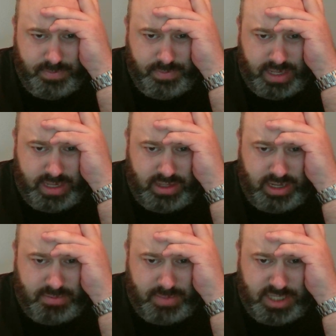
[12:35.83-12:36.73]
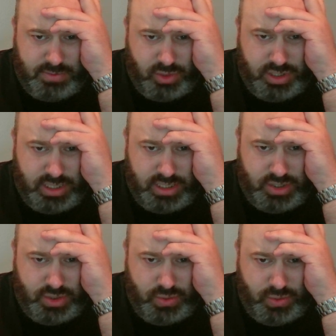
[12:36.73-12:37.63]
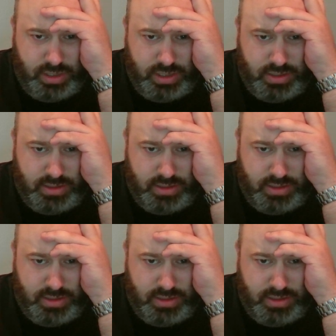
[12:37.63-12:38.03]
I think it makes more sense to